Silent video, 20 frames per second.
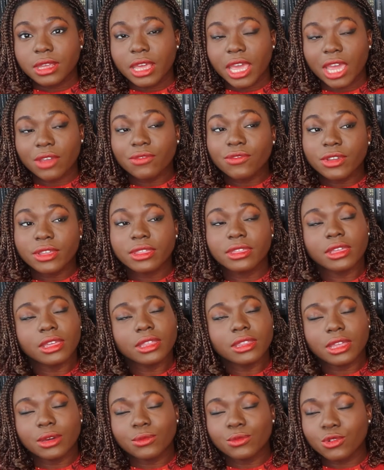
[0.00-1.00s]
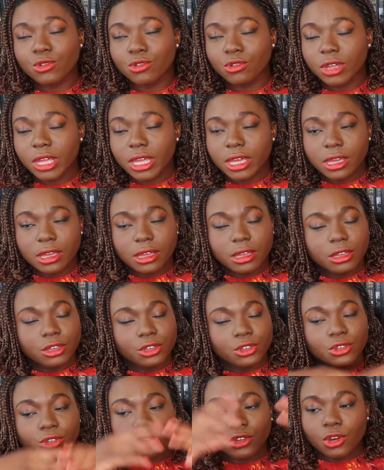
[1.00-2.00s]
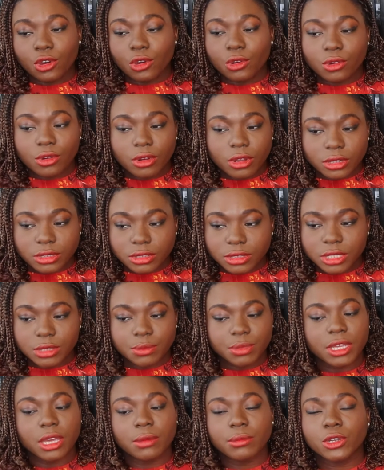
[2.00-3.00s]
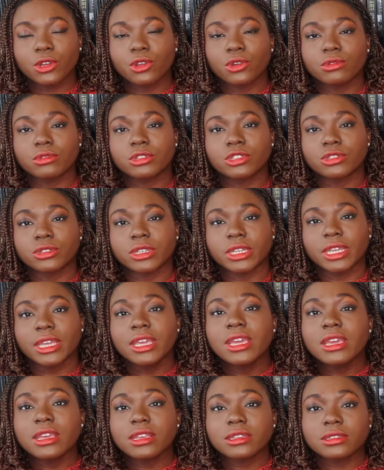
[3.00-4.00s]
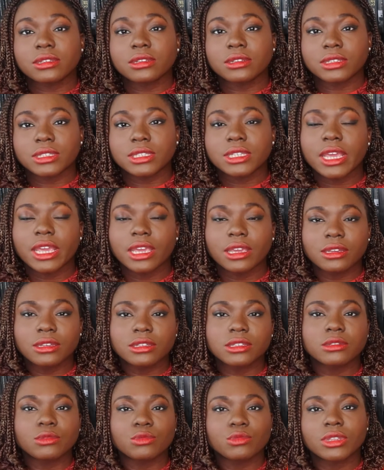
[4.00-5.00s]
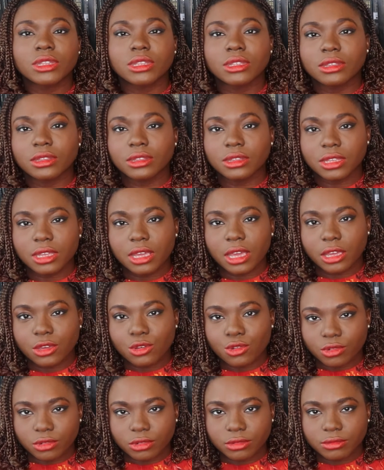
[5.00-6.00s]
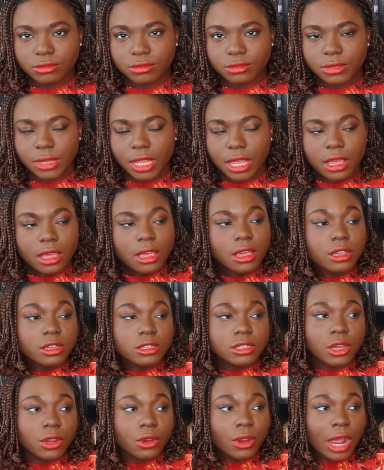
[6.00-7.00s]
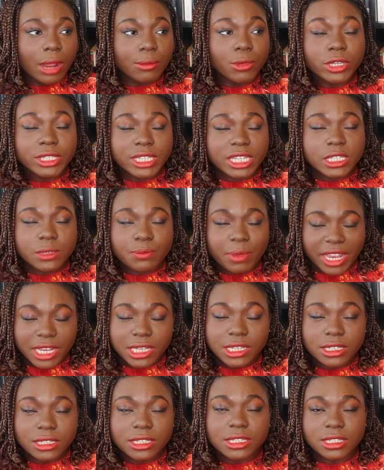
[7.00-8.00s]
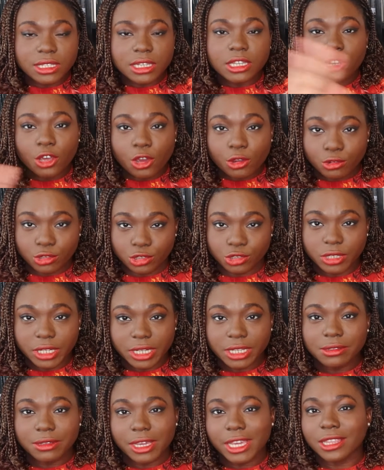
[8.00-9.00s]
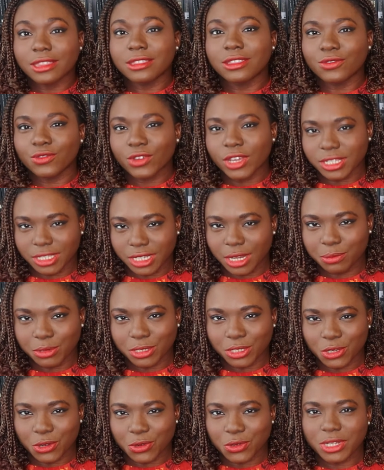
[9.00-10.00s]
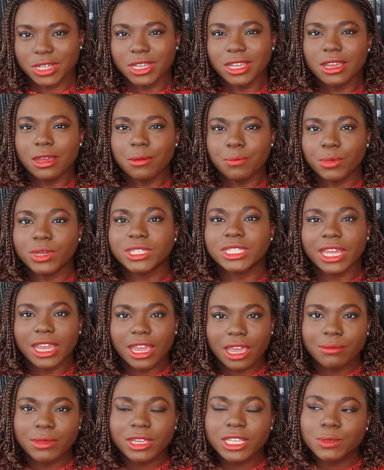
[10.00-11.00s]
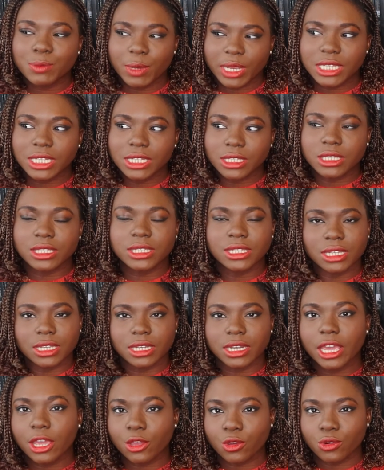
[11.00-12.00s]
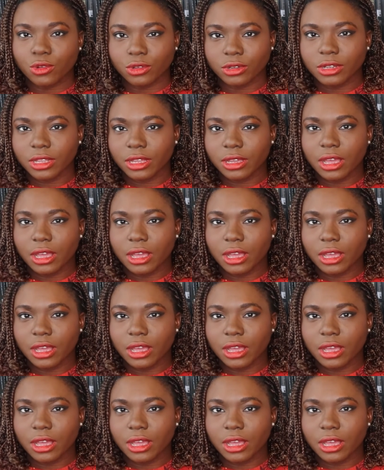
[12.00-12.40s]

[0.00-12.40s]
everything that will go on to become an oak tree is contained within the acorn. So I'm not expecting to see an oak tree in the first episode, but I am expecting to see an acorn